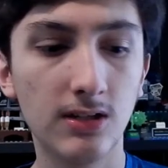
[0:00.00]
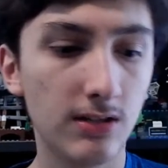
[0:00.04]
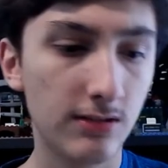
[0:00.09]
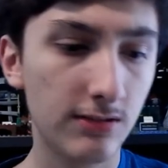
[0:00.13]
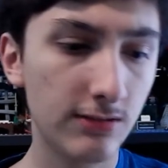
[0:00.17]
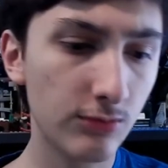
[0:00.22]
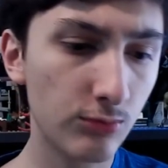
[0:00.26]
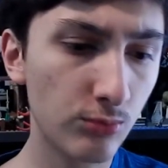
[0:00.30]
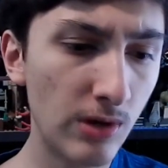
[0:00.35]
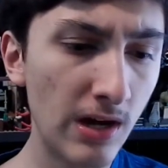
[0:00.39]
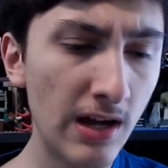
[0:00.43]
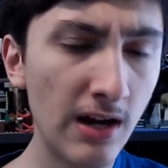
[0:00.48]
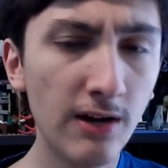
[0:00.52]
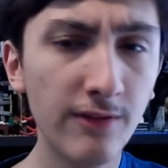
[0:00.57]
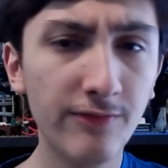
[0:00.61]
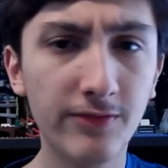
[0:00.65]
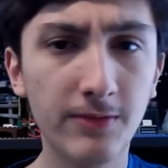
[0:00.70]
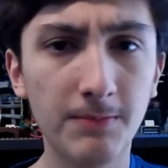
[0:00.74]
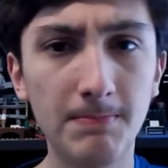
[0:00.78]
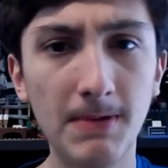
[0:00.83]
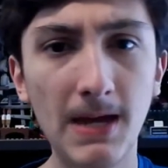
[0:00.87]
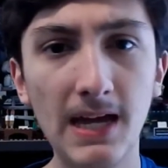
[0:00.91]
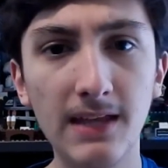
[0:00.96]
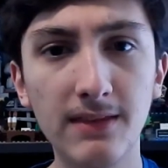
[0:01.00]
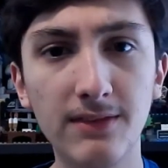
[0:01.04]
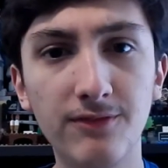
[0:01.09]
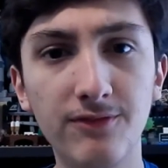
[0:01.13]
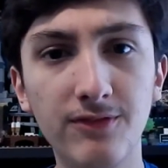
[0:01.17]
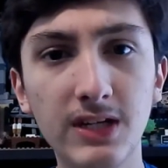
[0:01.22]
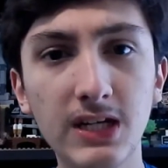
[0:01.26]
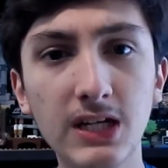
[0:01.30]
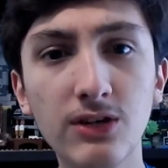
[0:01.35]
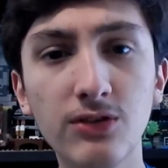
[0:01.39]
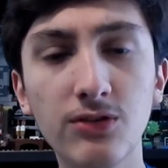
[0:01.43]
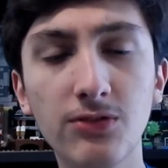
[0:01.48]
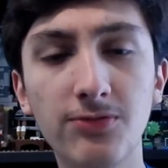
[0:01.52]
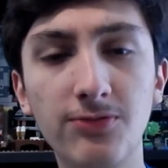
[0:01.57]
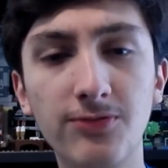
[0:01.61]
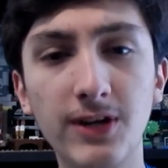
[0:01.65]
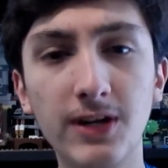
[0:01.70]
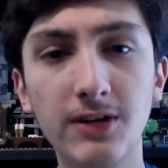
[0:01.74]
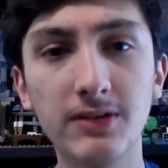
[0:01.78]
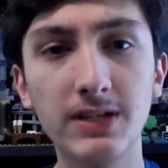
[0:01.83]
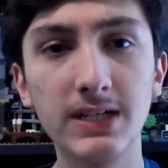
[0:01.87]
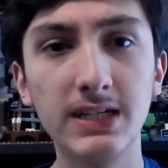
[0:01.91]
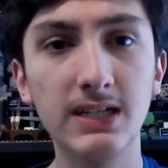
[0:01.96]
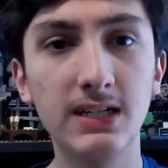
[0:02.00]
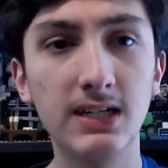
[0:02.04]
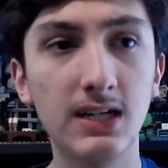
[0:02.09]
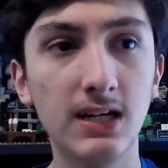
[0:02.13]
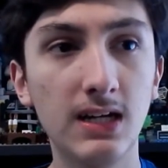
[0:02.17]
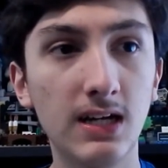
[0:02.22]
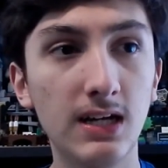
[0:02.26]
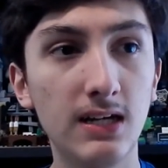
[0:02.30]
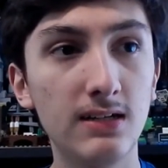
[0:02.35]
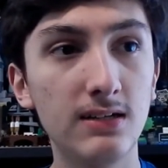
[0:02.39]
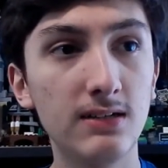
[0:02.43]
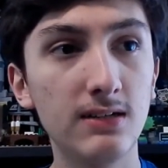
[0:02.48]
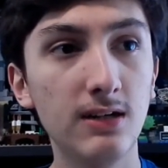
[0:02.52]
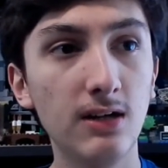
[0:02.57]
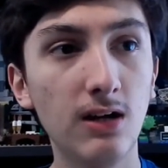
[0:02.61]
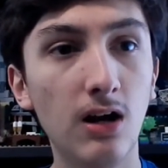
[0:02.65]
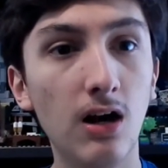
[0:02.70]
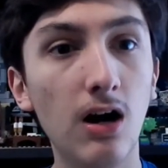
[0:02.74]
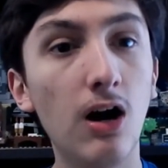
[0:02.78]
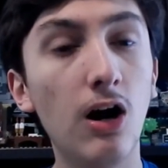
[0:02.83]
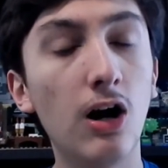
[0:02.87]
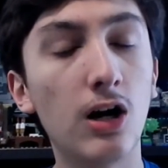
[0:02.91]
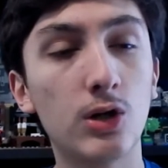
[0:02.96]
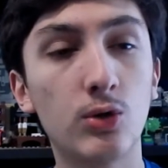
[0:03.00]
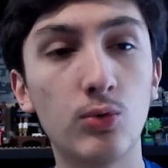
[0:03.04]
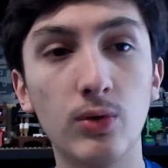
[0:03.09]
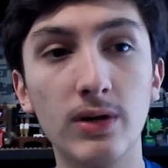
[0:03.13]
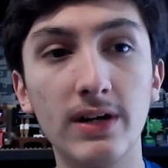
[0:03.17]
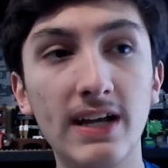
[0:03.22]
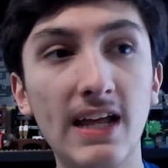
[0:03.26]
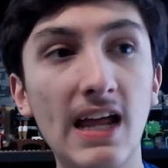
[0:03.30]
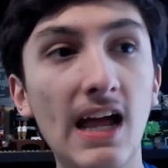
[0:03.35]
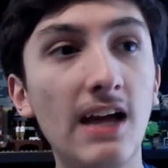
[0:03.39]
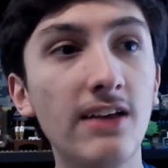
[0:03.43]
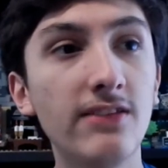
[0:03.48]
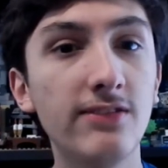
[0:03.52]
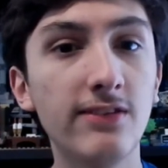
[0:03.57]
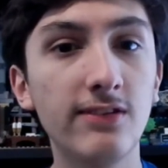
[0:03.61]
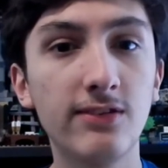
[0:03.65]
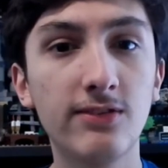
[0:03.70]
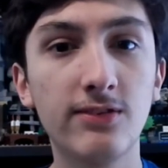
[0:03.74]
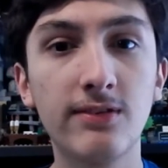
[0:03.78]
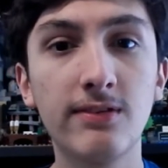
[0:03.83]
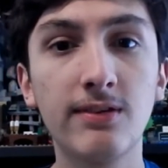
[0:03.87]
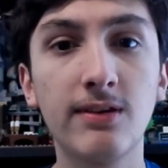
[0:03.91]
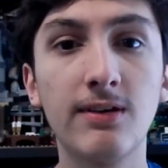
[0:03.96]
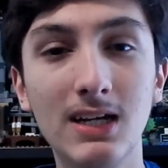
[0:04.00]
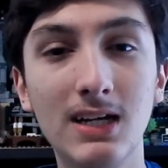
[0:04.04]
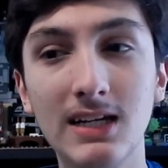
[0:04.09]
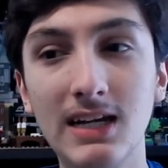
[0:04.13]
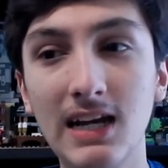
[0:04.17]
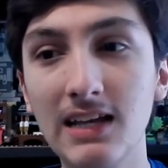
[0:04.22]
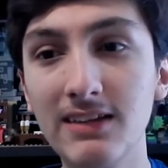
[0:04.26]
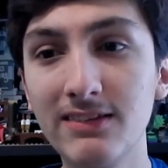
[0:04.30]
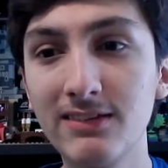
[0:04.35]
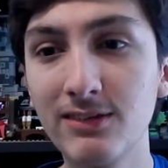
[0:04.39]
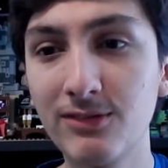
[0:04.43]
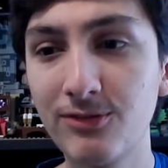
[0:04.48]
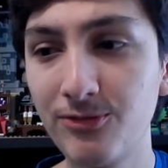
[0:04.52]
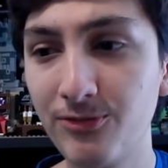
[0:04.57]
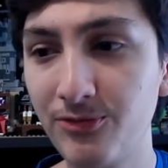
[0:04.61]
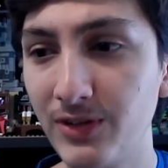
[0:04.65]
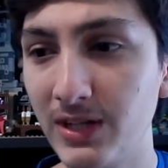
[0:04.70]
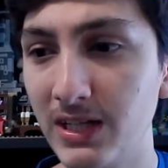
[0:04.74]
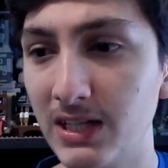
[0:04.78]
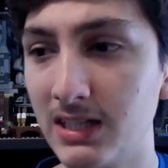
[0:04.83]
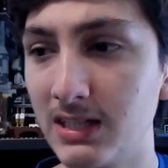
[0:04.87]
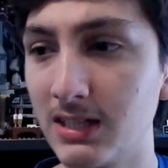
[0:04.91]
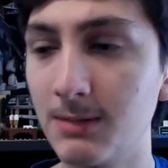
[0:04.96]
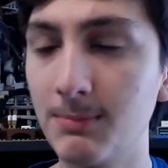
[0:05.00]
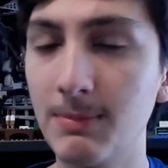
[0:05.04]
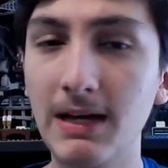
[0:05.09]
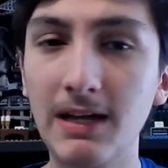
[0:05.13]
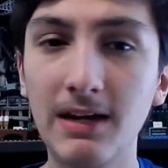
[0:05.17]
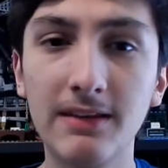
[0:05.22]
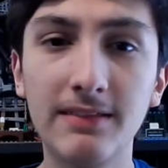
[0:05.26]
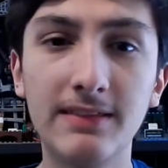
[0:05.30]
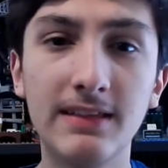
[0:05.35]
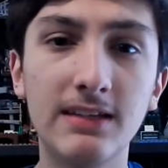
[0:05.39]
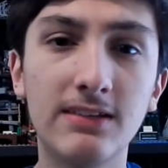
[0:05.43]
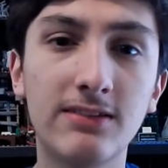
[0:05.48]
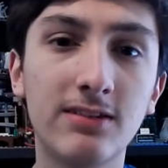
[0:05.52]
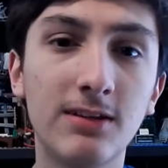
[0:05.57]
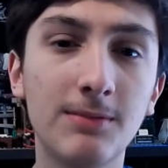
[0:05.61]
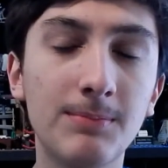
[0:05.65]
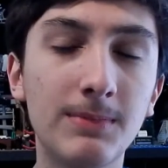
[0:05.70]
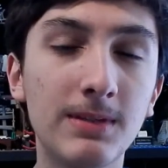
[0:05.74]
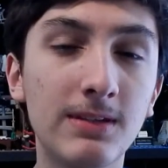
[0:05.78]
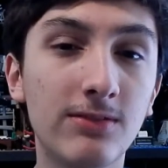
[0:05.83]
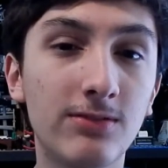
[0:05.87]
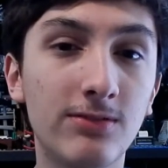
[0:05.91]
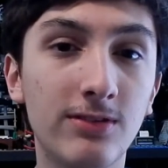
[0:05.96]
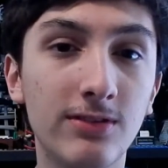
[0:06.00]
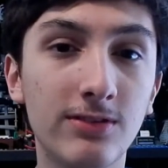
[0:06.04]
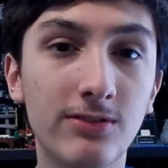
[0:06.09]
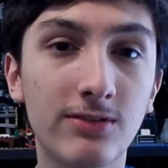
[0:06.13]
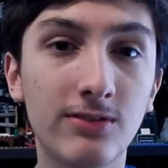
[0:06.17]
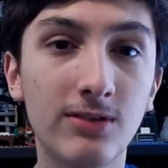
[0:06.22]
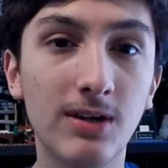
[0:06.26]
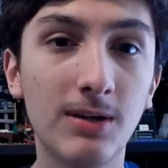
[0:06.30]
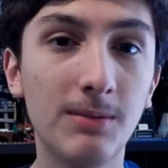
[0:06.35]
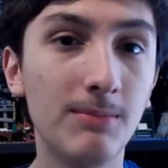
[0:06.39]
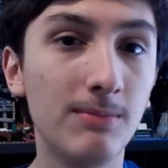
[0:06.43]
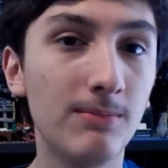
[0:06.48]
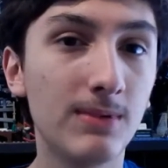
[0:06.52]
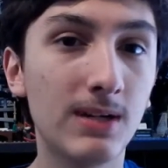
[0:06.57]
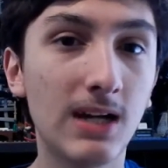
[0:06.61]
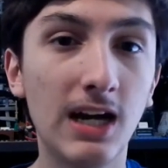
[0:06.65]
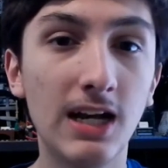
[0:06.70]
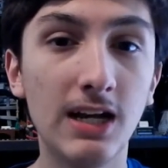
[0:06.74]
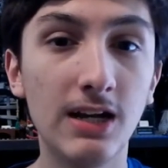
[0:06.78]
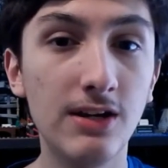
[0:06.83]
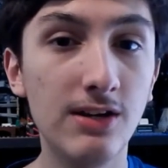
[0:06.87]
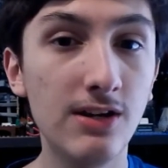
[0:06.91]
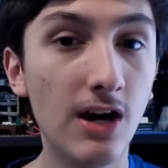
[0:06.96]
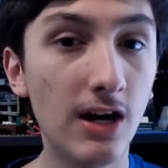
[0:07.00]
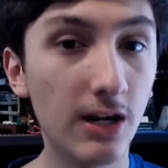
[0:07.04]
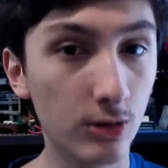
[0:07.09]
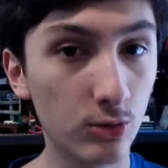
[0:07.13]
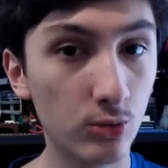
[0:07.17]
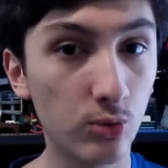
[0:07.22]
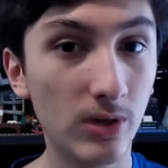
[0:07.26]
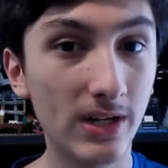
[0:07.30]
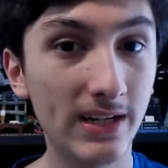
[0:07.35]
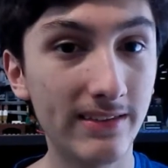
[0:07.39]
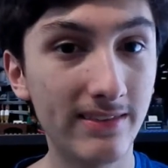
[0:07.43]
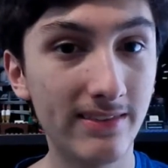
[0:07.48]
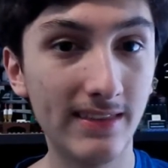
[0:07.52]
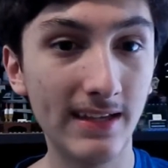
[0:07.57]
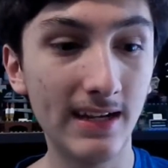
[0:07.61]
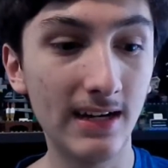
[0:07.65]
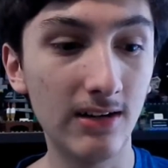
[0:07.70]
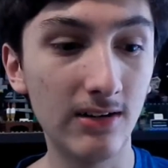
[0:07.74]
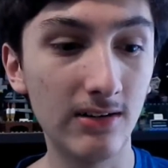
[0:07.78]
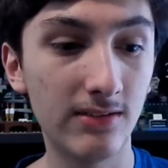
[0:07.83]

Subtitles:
So right off the bat, the video is very awkward. It has this feeling about it that something's just kind of not quite there.